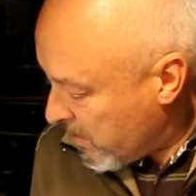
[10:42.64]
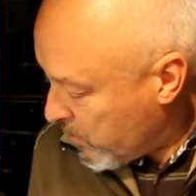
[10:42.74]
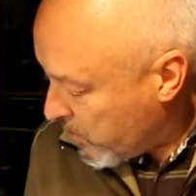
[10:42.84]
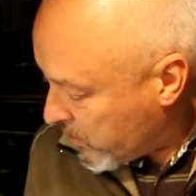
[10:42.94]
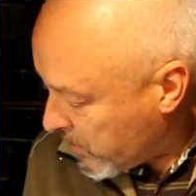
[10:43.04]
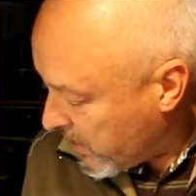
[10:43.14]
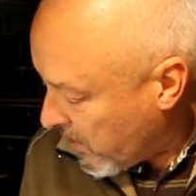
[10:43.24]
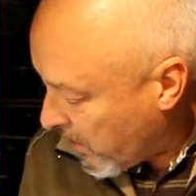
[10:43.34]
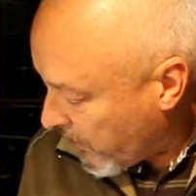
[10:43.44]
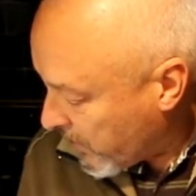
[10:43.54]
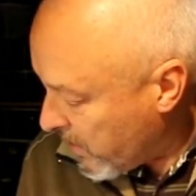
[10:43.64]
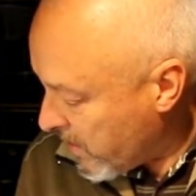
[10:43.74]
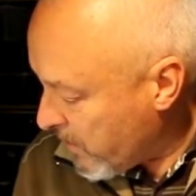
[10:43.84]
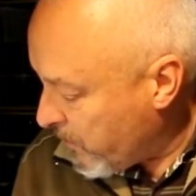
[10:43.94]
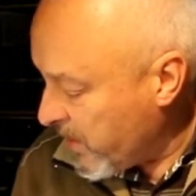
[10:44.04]
move to the other
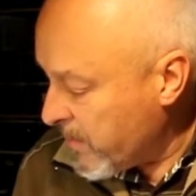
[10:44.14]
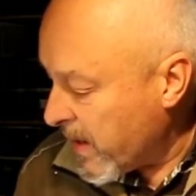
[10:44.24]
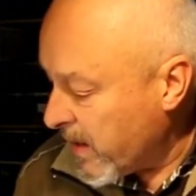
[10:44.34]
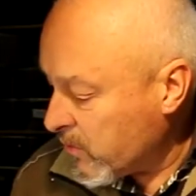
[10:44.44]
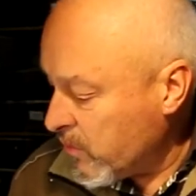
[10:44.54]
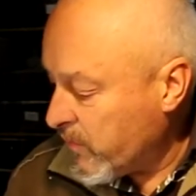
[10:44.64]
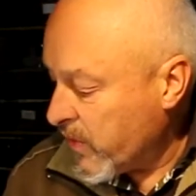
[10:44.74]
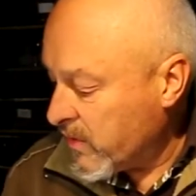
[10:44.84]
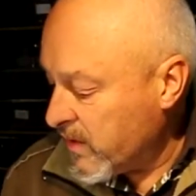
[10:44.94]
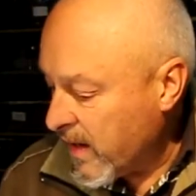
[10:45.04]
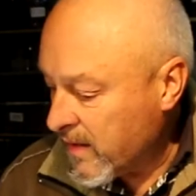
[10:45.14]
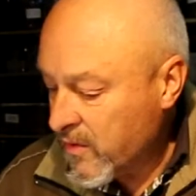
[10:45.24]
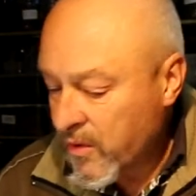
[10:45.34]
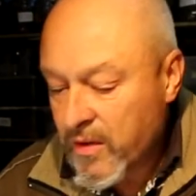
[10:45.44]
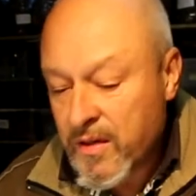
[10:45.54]
female to fertilize
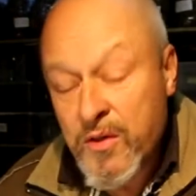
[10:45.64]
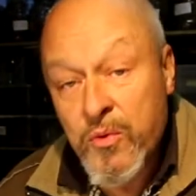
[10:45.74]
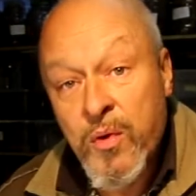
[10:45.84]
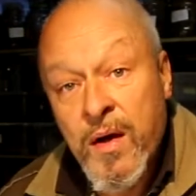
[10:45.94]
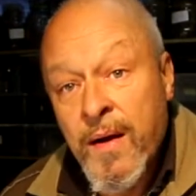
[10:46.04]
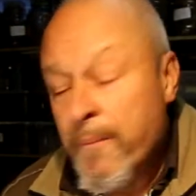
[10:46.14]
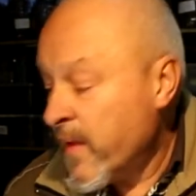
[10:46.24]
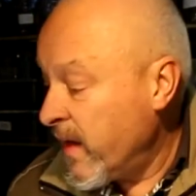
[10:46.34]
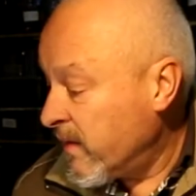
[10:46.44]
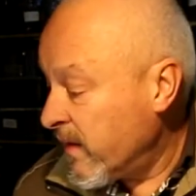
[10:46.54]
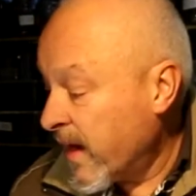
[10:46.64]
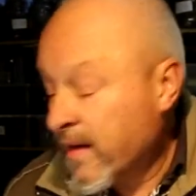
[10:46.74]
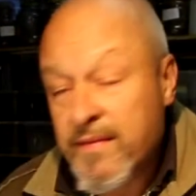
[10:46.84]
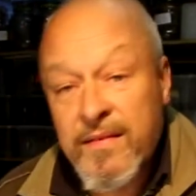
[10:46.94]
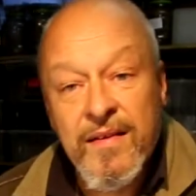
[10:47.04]
her in the
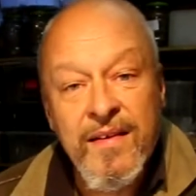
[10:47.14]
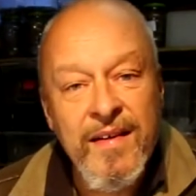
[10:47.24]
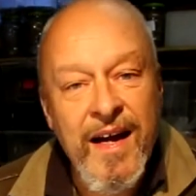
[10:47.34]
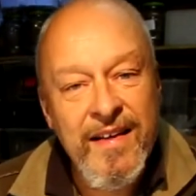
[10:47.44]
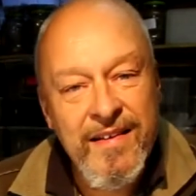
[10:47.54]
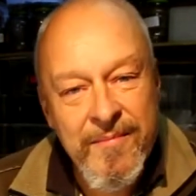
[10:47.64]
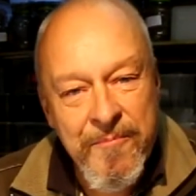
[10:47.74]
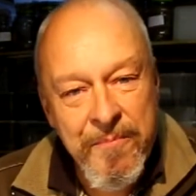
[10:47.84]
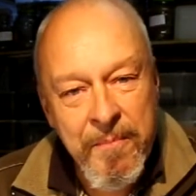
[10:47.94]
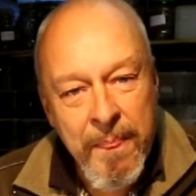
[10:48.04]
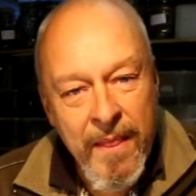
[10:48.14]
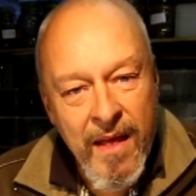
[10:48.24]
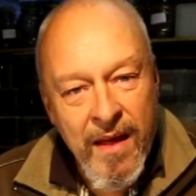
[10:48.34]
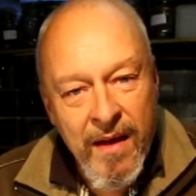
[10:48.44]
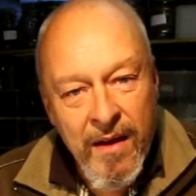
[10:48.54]
next night.
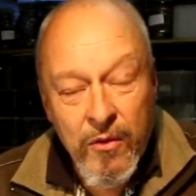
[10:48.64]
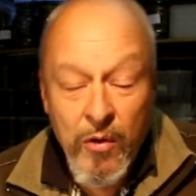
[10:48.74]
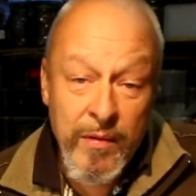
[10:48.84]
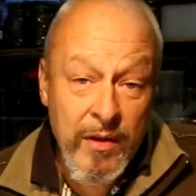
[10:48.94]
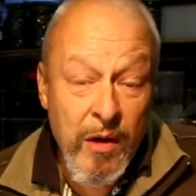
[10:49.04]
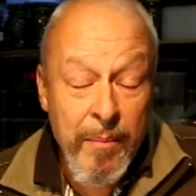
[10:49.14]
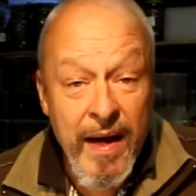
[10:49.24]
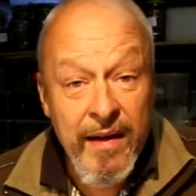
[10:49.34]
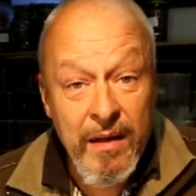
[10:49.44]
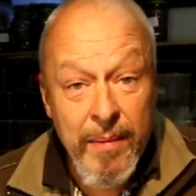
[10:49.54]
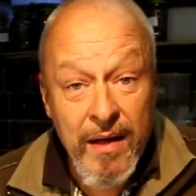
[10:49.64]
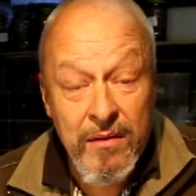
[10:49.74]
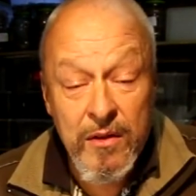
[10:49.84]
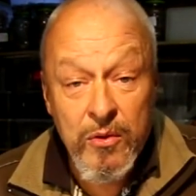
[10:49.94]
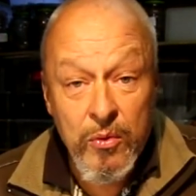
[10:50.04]
So we will come back in
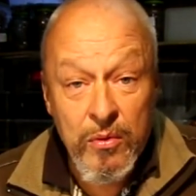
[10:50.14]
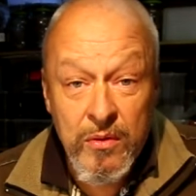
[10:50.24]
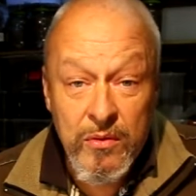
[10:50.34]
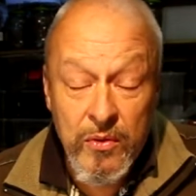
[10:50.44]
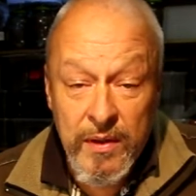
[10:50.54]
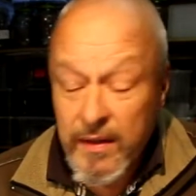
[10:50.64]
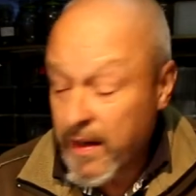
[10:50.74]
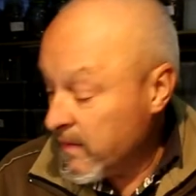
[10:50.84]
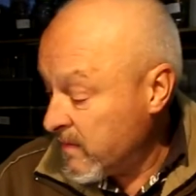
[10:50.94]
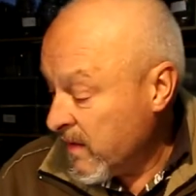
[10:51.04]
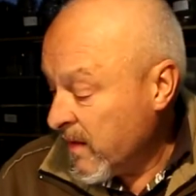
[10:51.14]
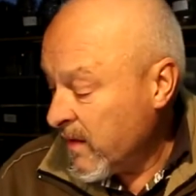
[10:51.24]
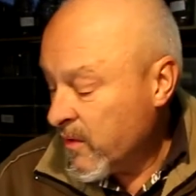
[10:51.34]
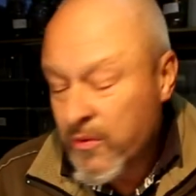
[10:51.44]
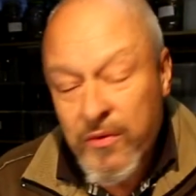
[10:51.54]
about 2 to 3 days
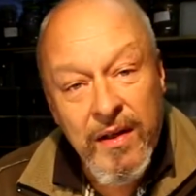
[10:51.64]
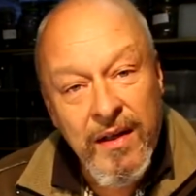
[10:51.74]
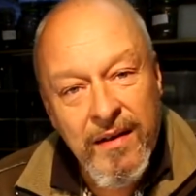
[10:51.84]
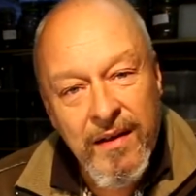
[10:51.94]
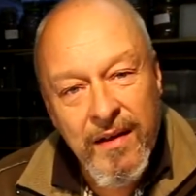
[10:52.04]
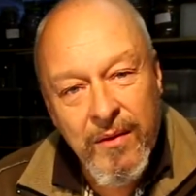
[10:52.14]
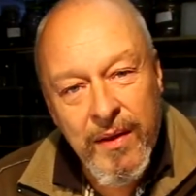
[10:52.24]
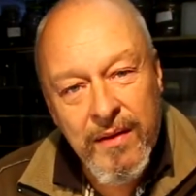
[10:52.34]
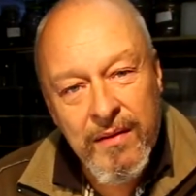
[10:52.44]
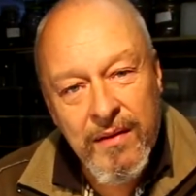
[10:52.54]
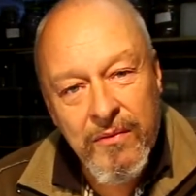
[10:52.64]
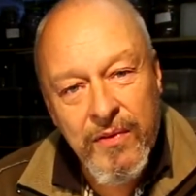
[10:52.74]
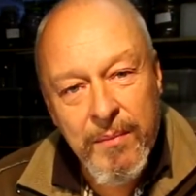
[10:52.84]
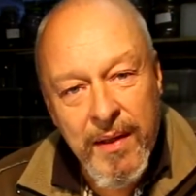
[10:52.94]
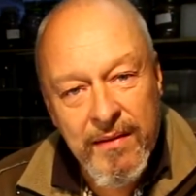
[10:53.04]
to see whether the
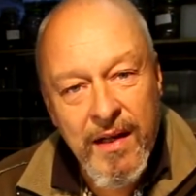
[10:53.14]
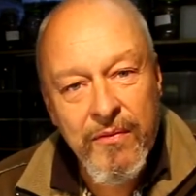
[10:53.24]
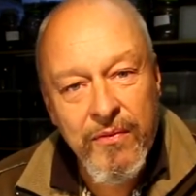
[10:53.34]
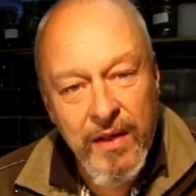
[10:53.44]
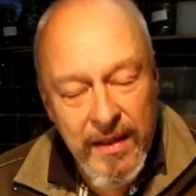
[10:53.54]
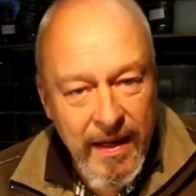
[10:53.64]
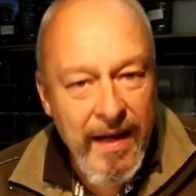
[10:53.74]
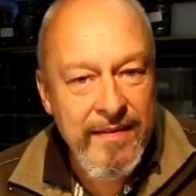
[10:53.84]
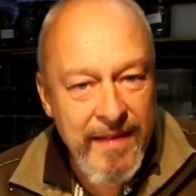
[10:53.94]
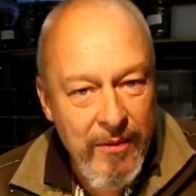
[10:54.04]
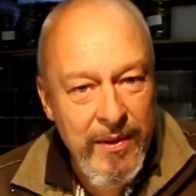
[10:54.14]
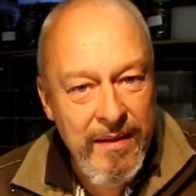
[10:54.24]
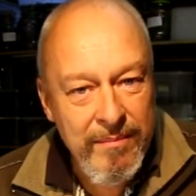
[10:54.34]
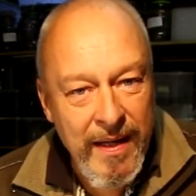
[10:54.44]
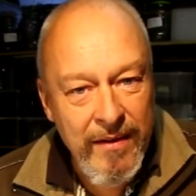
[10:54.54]
females have laid eggs now
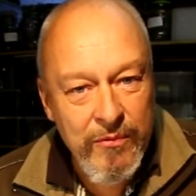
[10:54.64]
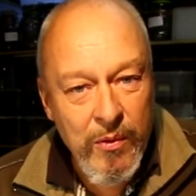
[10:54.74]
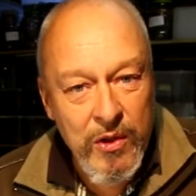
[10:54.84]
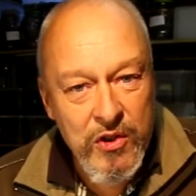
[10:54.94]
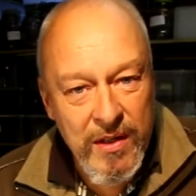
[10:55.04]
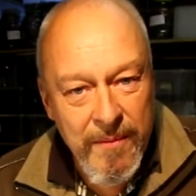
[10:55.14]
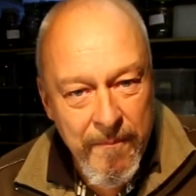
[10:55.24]
here. Thanks for watching.